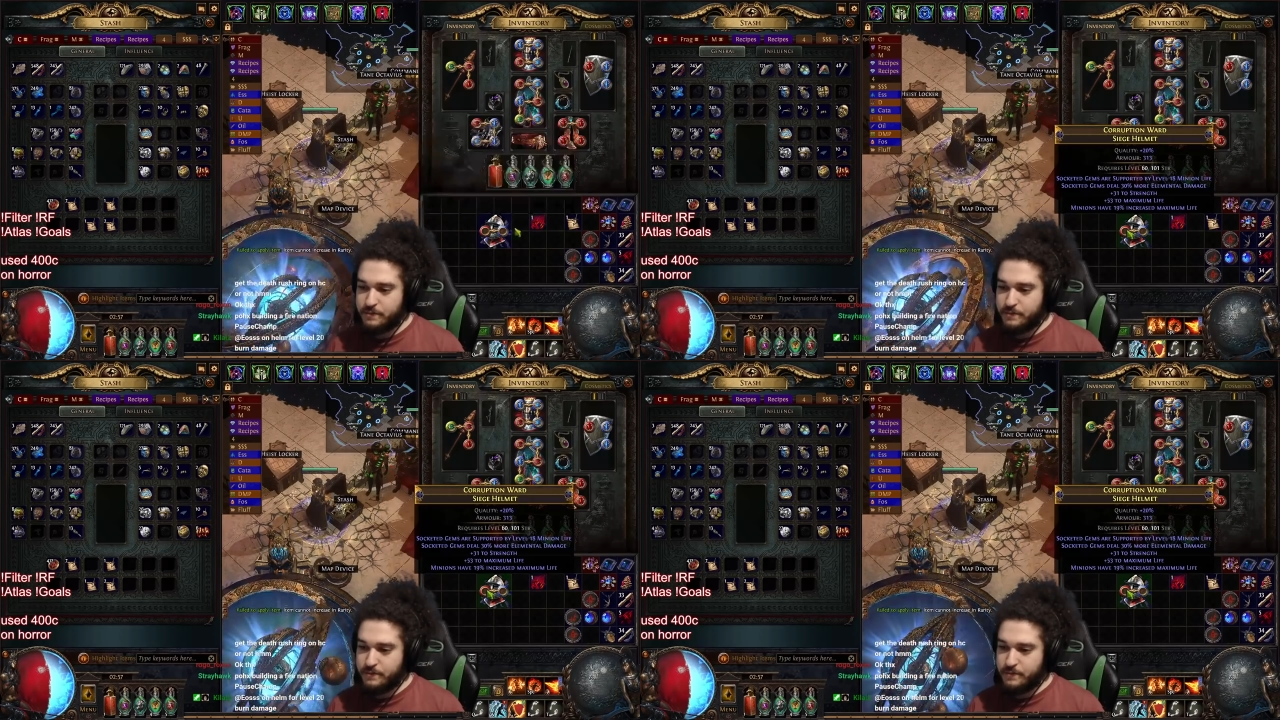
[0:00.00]

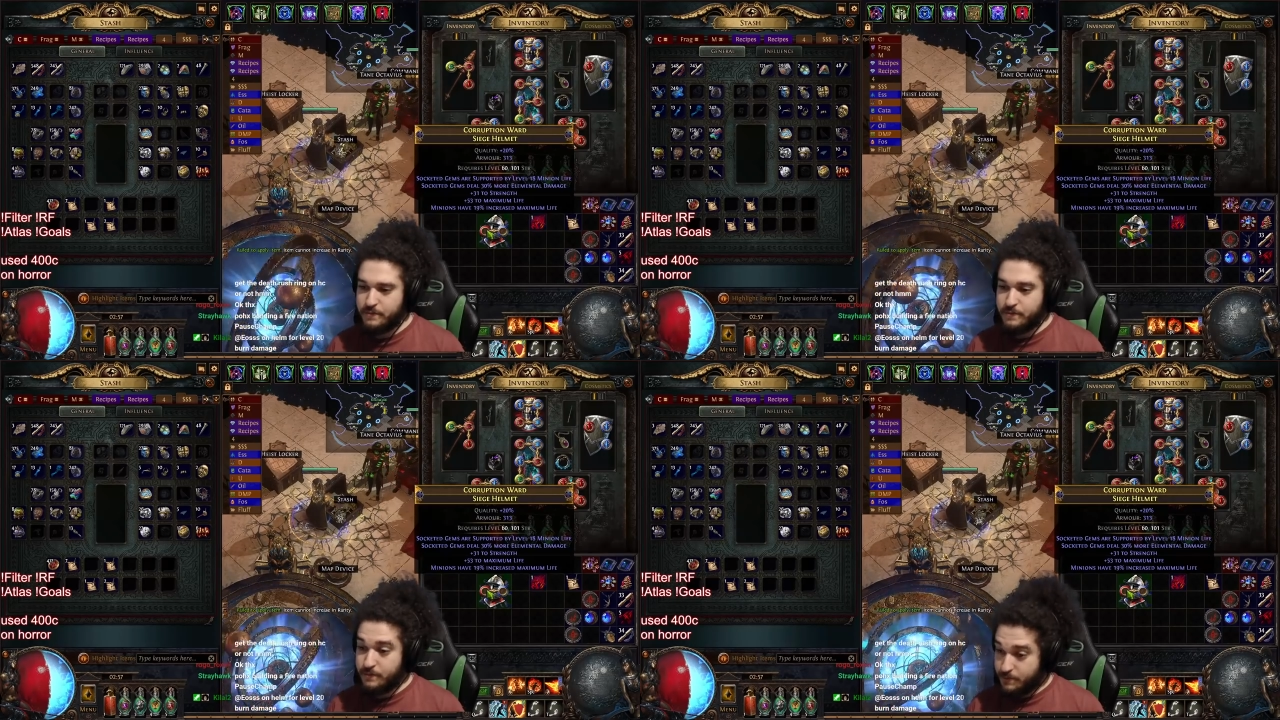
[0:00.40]

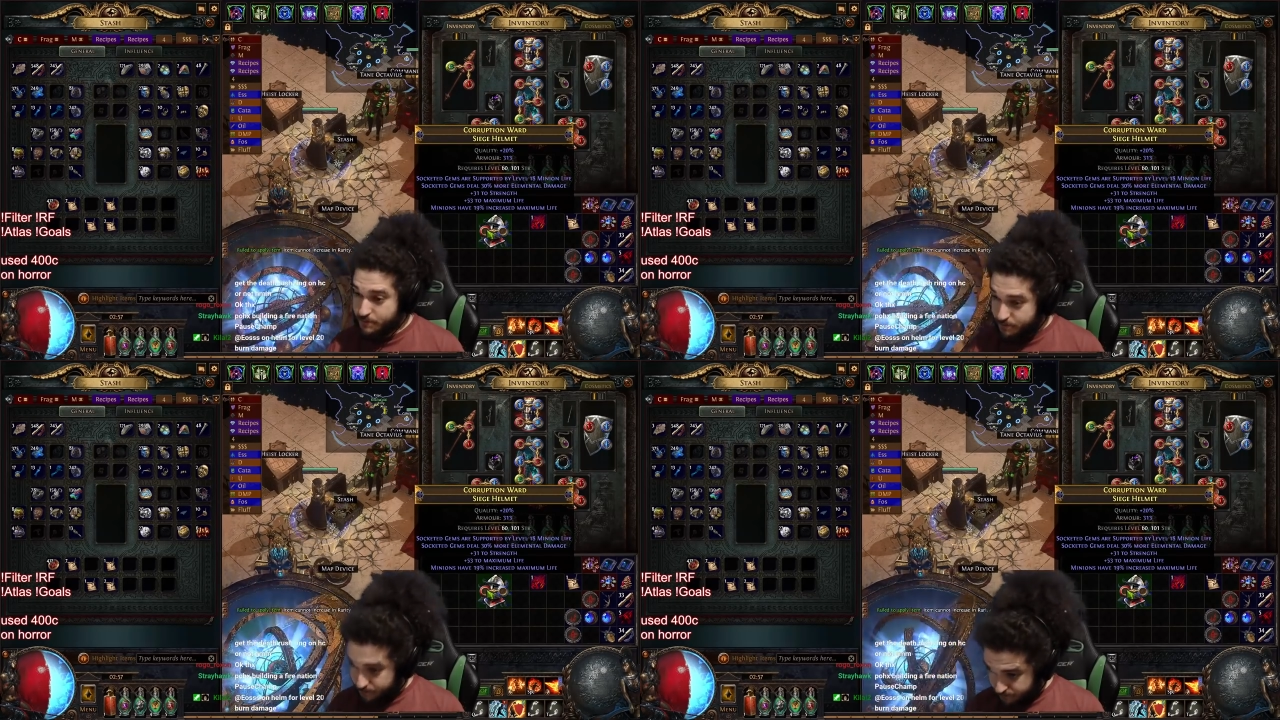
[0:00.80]

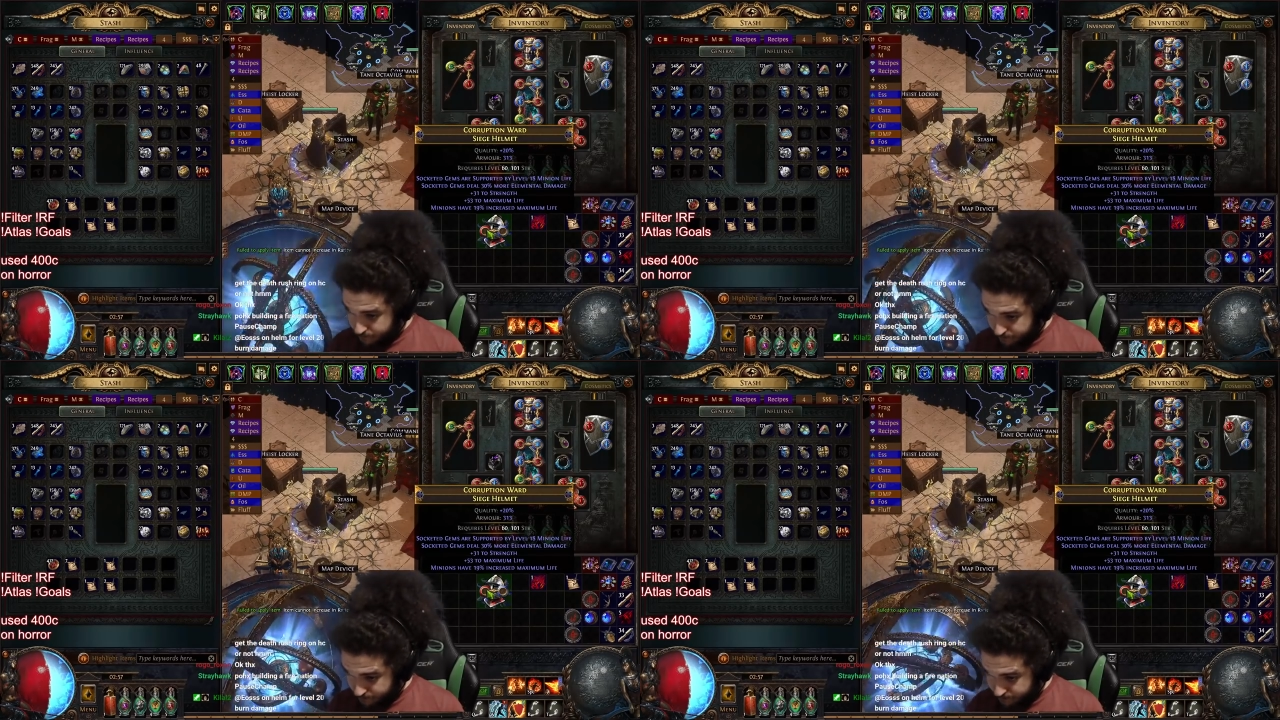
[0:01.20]

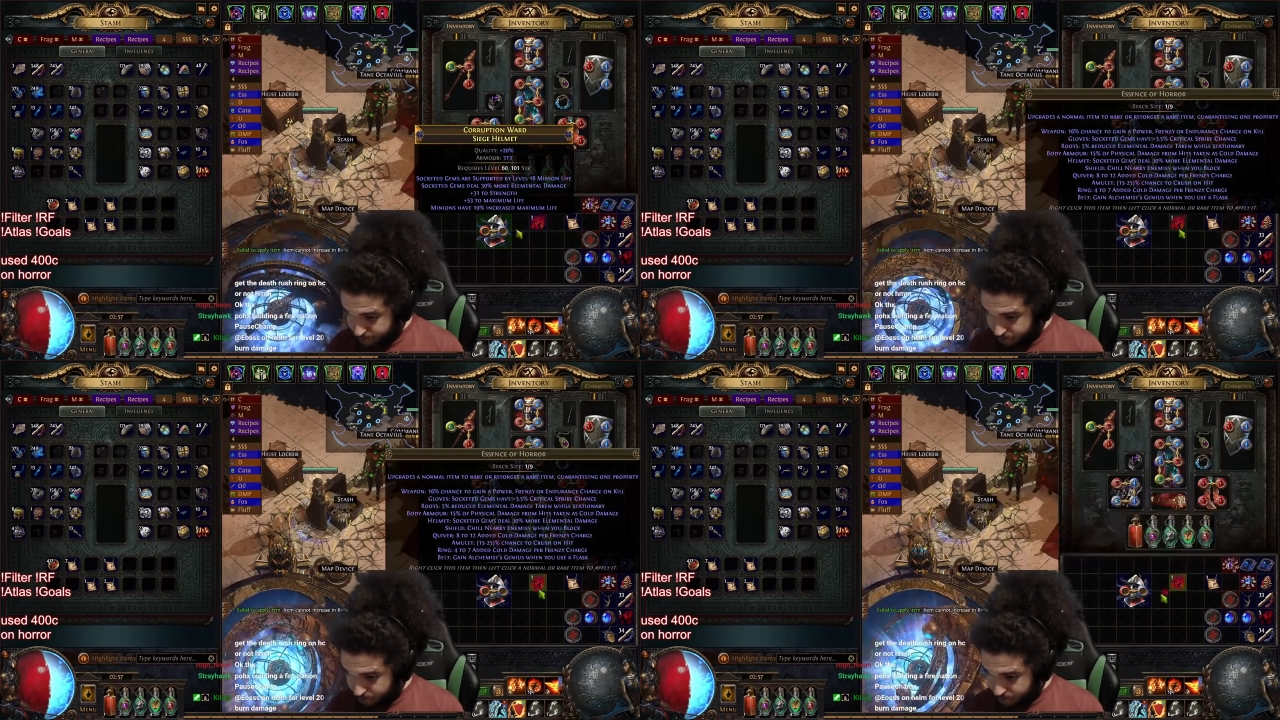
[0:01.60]

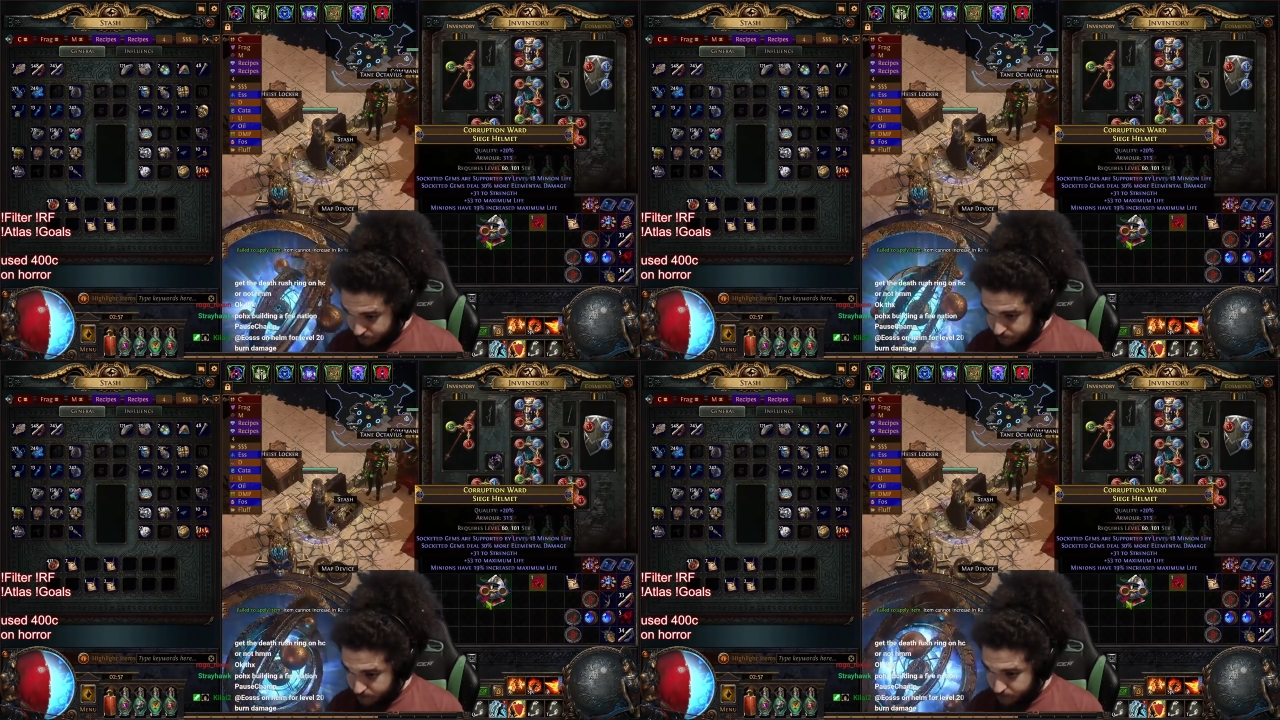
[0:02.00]

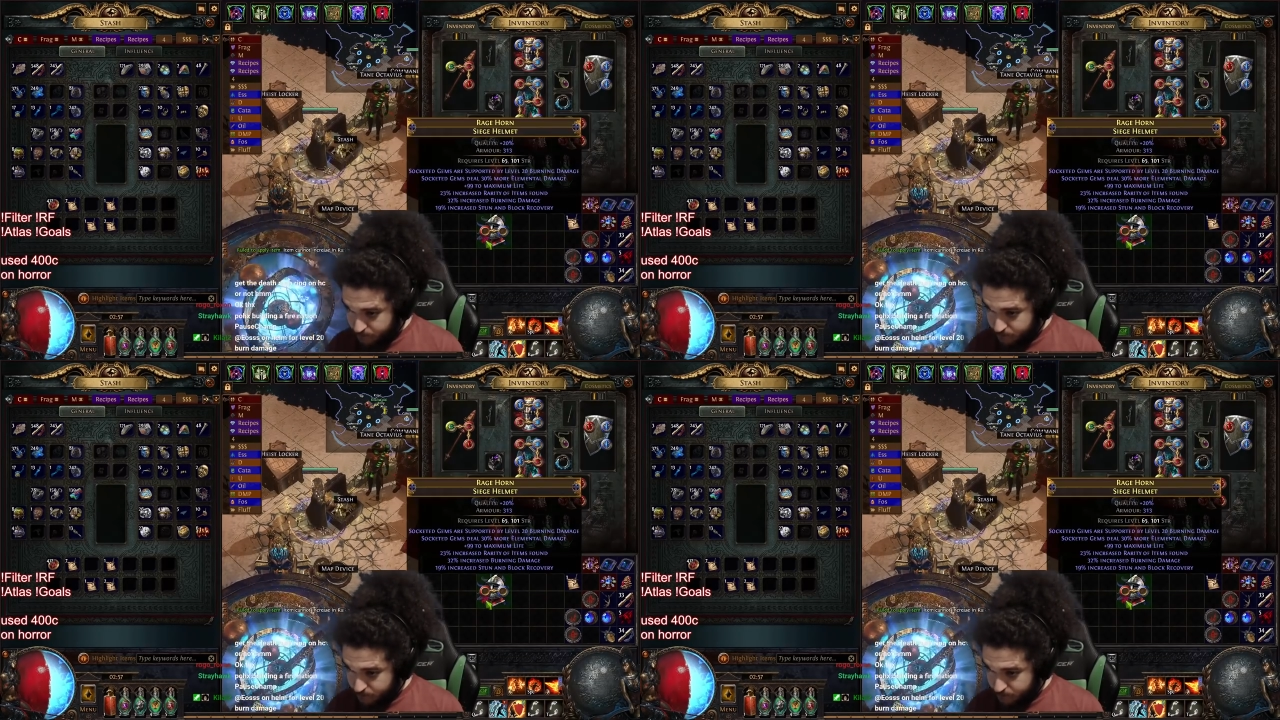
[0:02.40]
(silence)